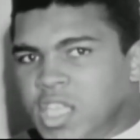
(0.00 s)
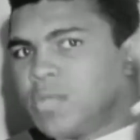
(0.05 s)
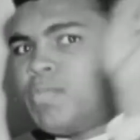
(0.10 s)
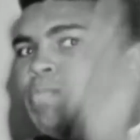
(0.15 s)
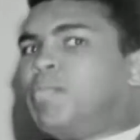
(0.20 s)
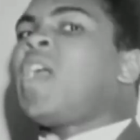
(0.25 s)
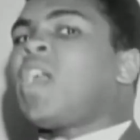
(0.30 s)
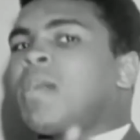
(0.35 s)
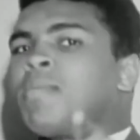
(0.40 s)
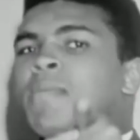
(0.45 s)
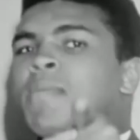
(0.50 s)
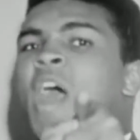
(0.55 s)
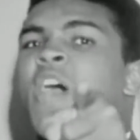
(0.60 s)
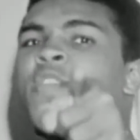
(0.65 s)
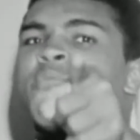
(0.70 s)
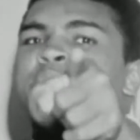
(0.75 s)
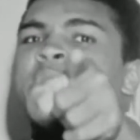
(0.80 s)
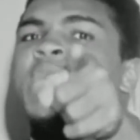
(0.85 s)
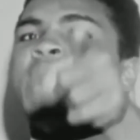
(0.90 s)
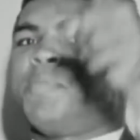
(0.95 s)
All these
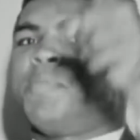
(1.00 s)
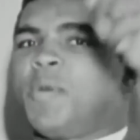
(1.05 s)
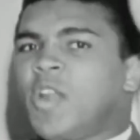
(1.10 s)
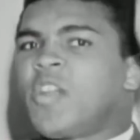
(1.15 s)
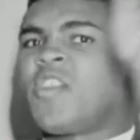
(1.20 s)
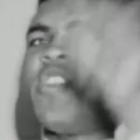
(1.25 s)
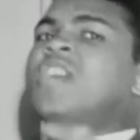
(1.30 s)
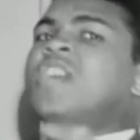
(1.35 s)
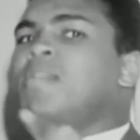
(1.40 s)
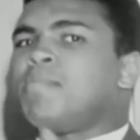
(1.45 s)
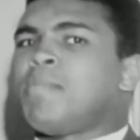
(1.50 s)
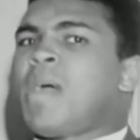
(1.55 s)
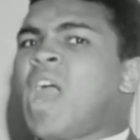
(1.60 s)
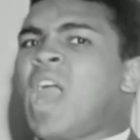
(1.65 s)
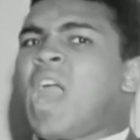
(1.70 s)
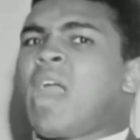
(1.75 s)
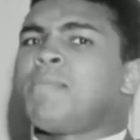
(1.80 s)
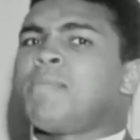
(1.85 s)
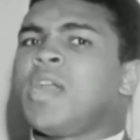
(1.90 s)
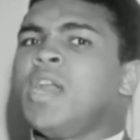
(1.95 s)
big mouth people
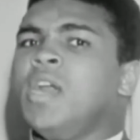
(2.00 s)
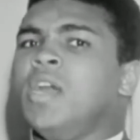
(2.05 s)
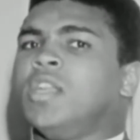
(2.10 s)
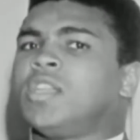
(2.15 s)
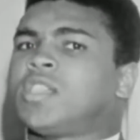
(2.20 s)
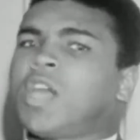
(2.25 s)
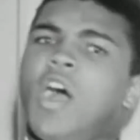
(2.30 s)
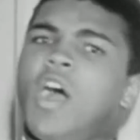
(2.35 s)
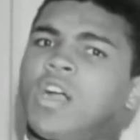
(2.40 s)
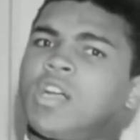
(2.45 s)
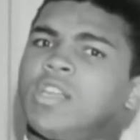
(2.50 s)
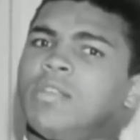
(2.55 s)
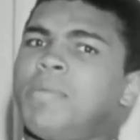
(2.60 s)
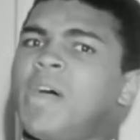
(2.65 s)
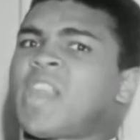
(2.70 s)
here in Miami